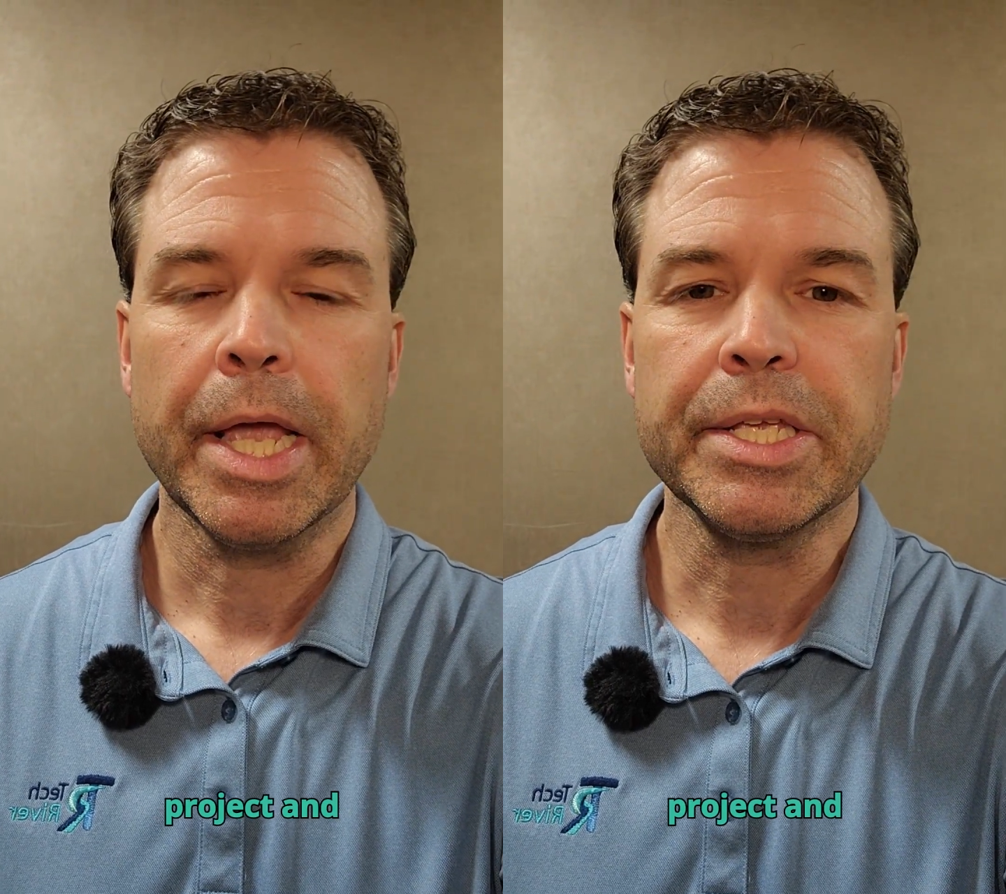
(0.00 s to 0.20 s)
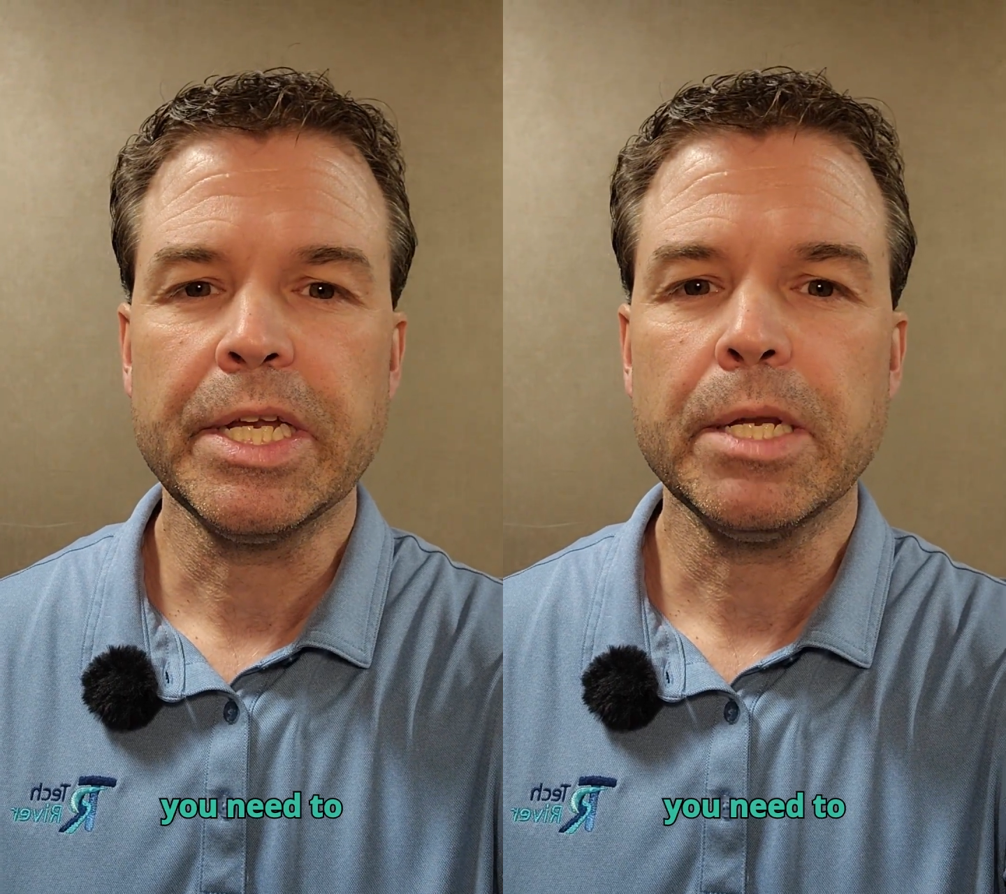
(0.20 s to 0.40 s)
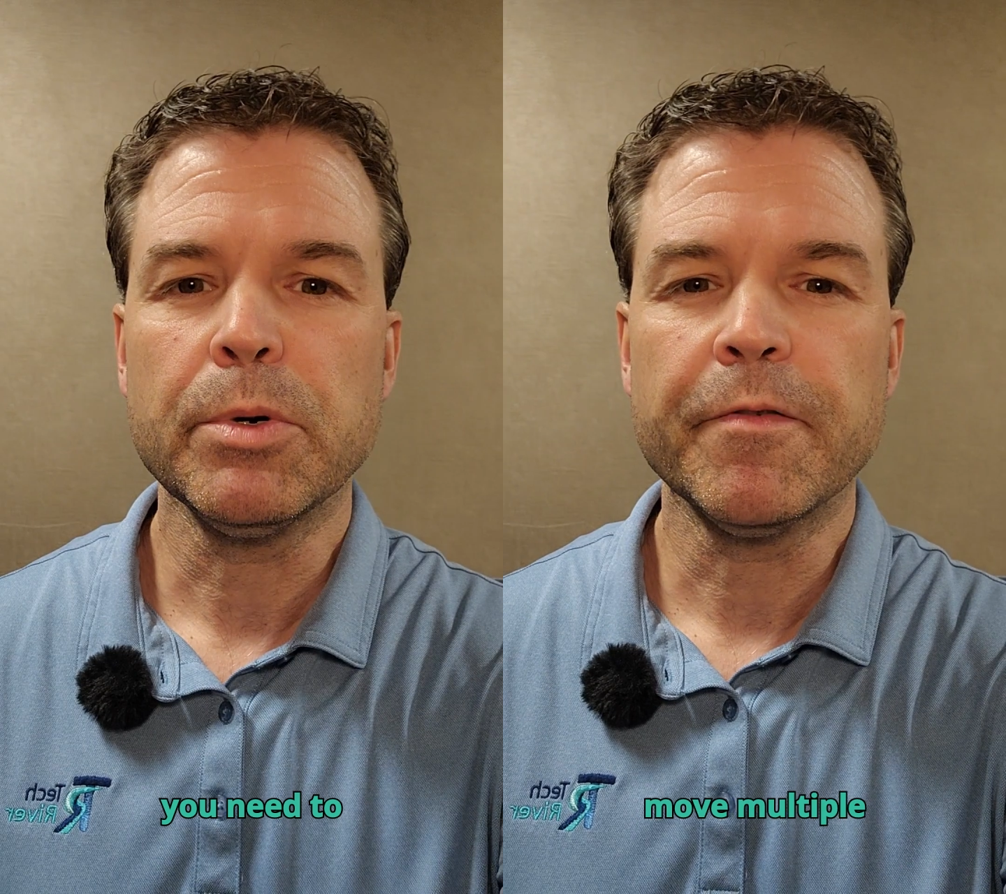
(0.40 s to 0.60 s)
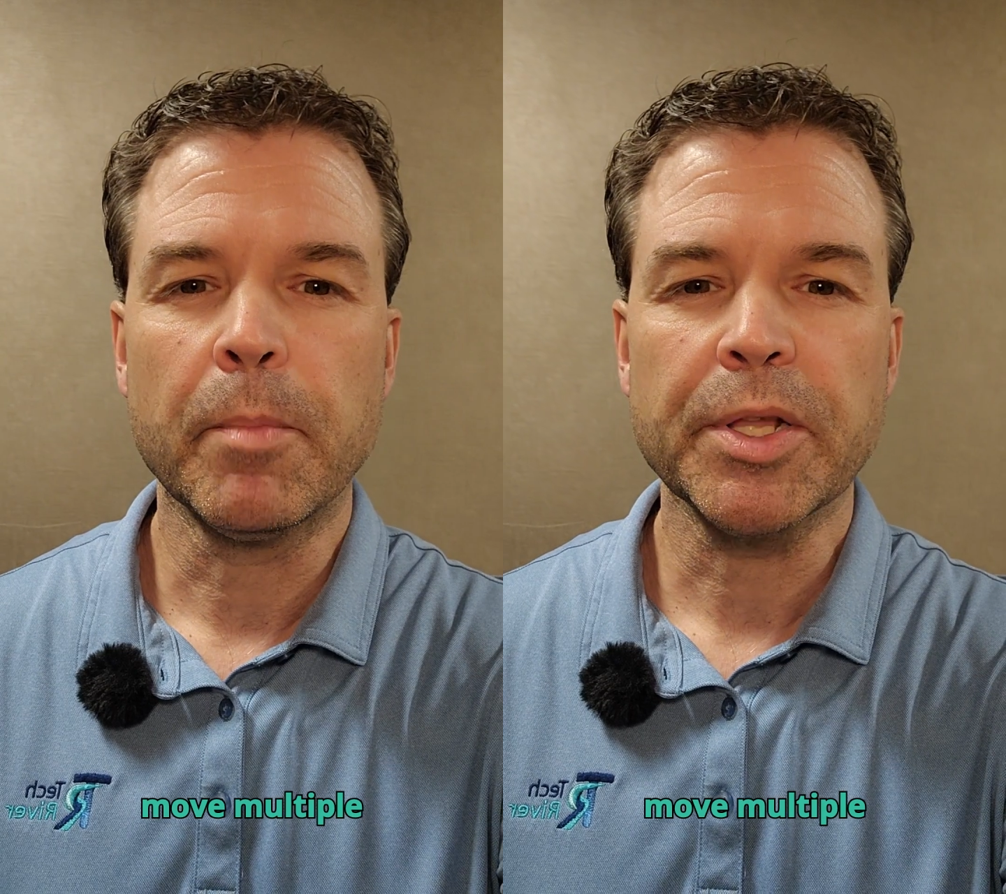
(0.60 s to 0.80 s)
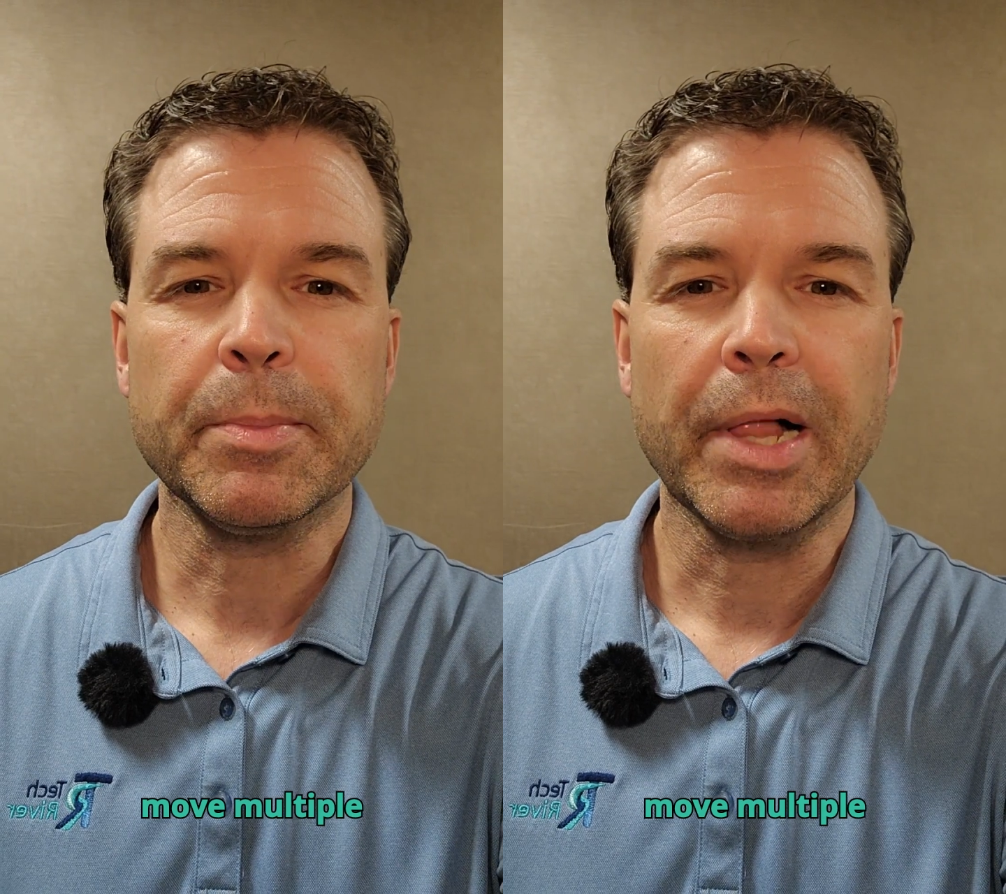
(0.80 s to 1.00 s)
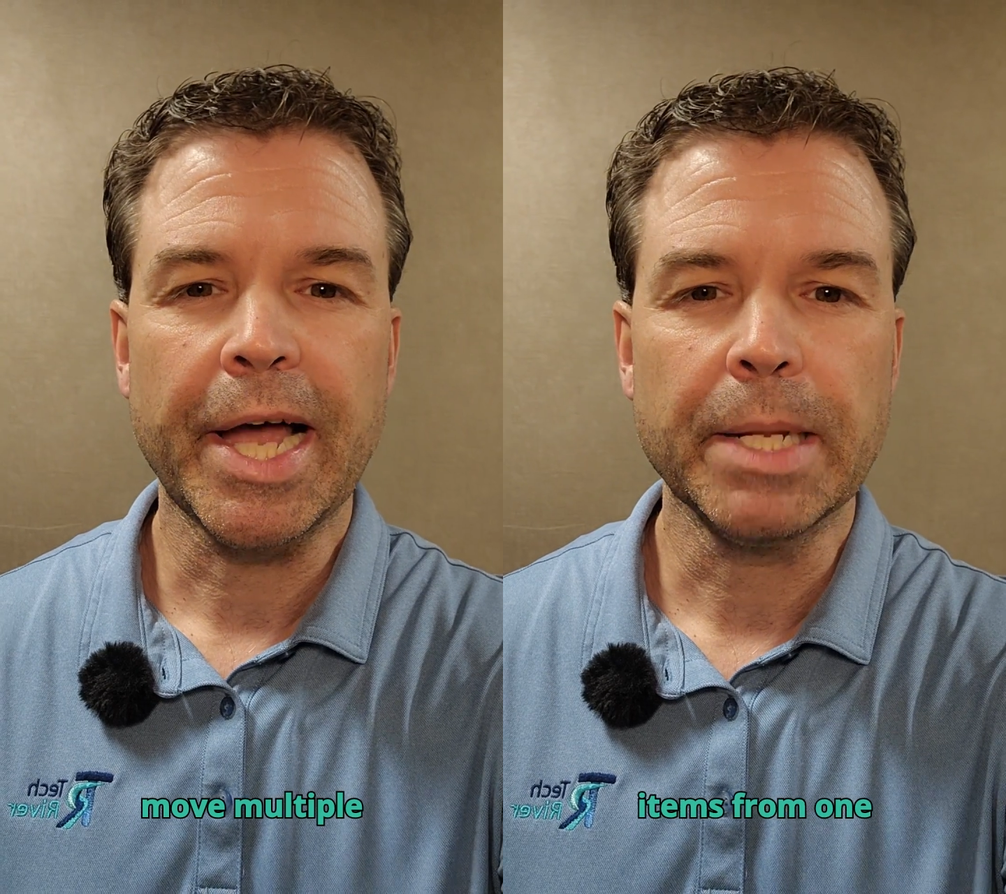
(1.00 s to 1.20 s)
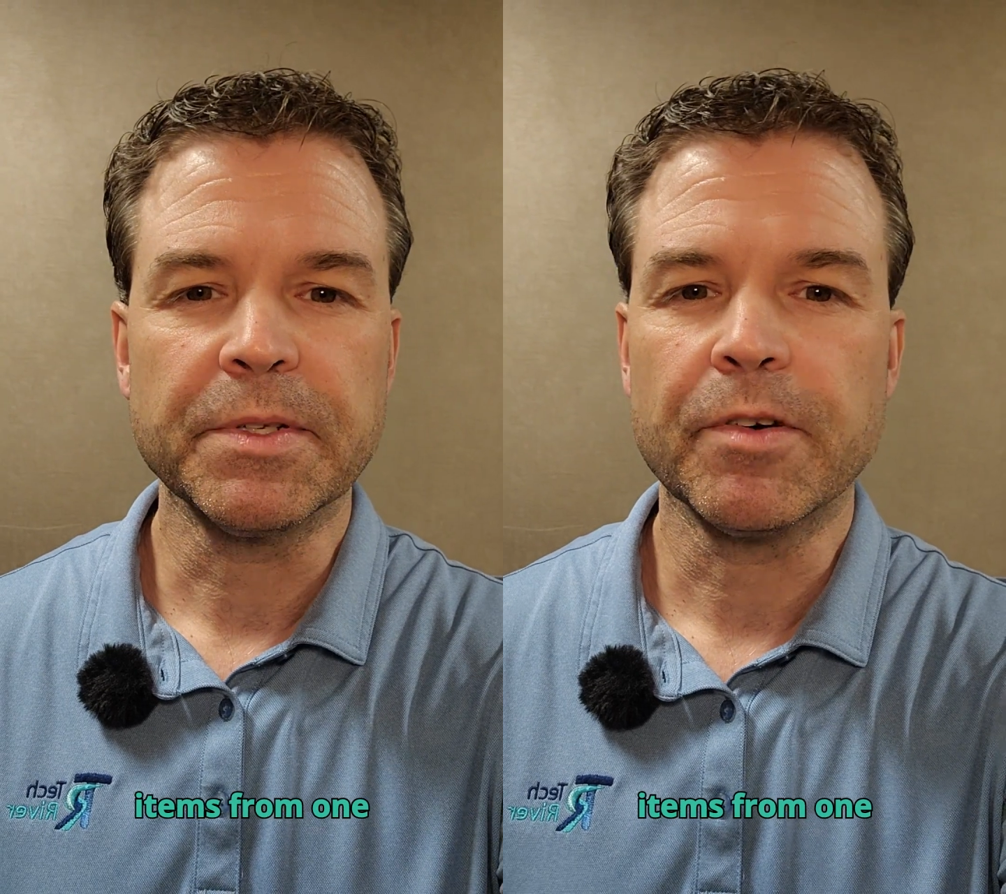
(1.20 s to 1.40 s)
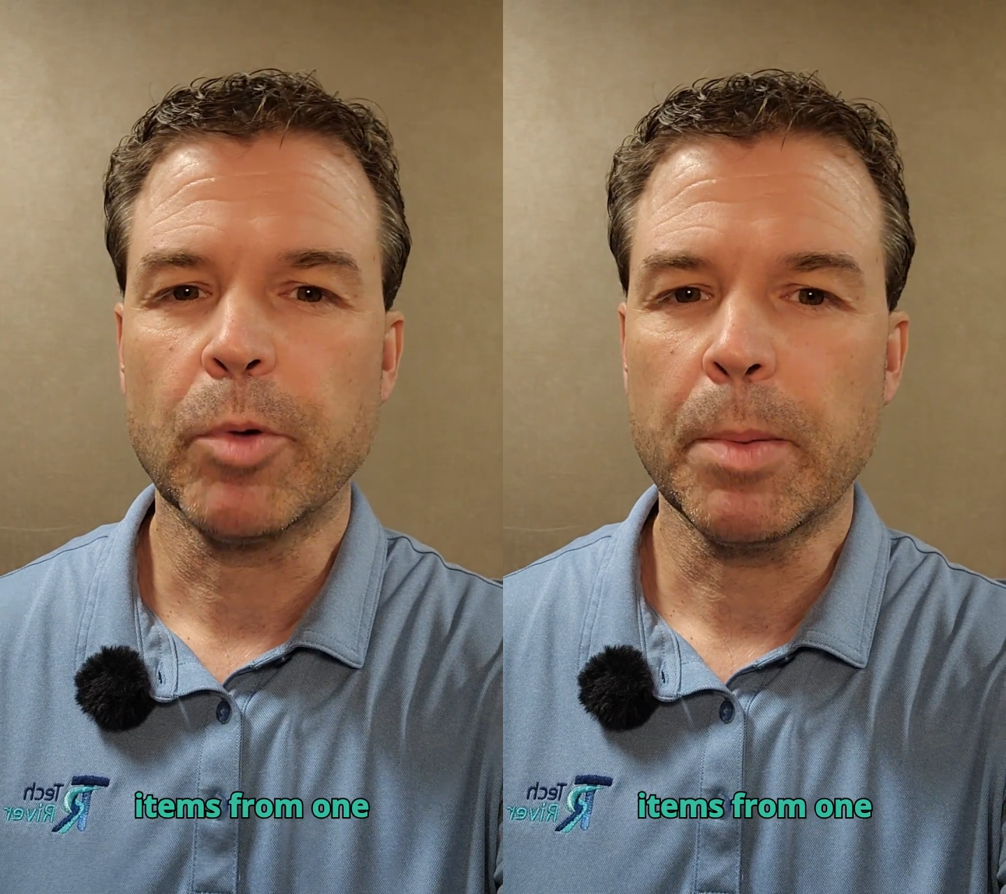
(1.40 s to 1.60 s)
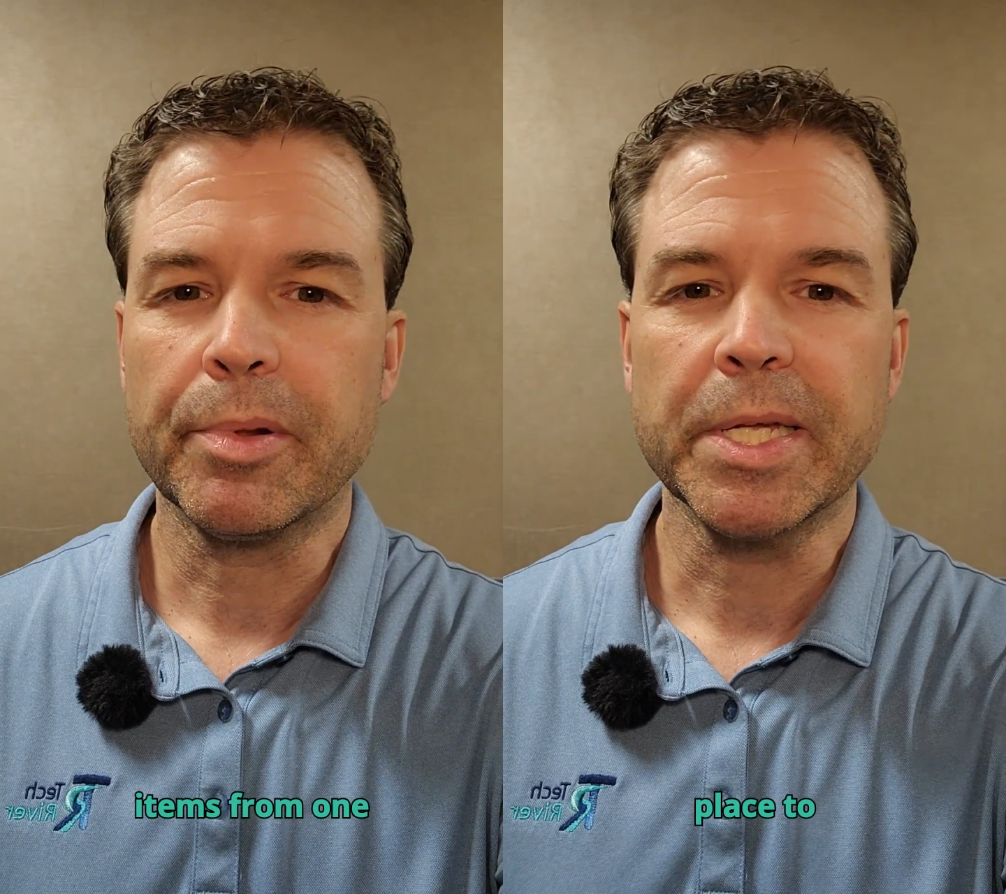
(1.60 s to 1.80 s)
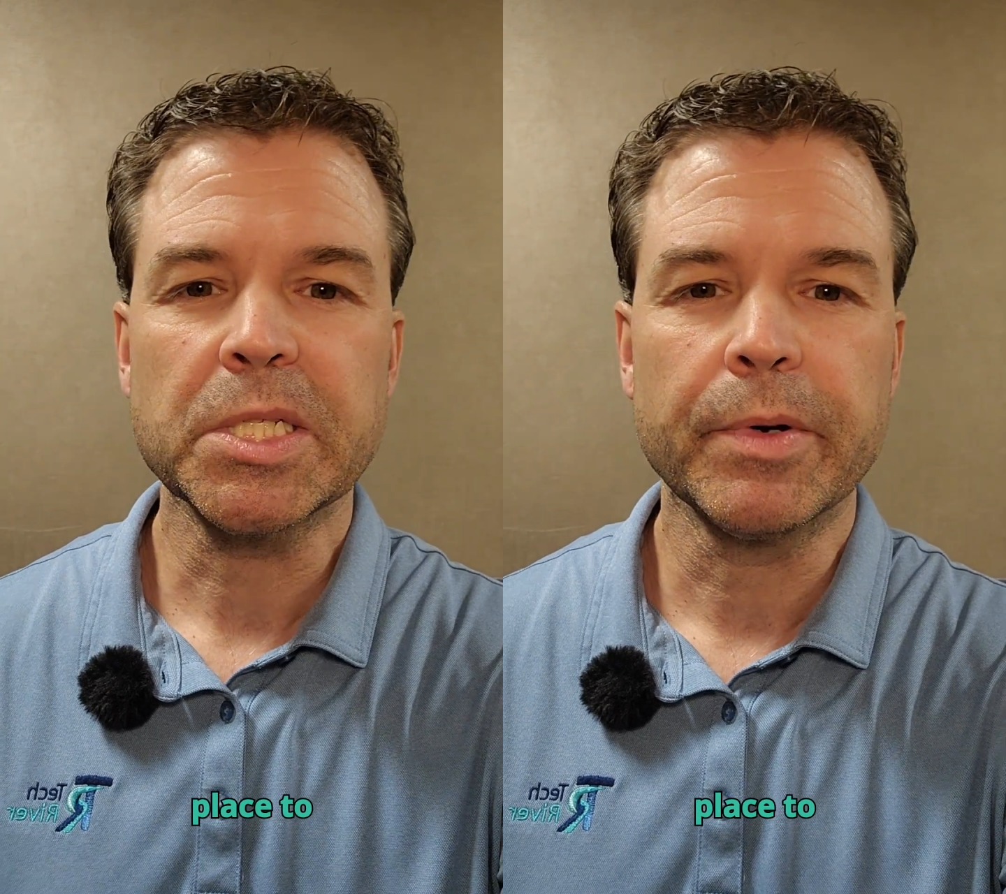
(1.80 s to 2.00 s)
and you need to move multiple items from one place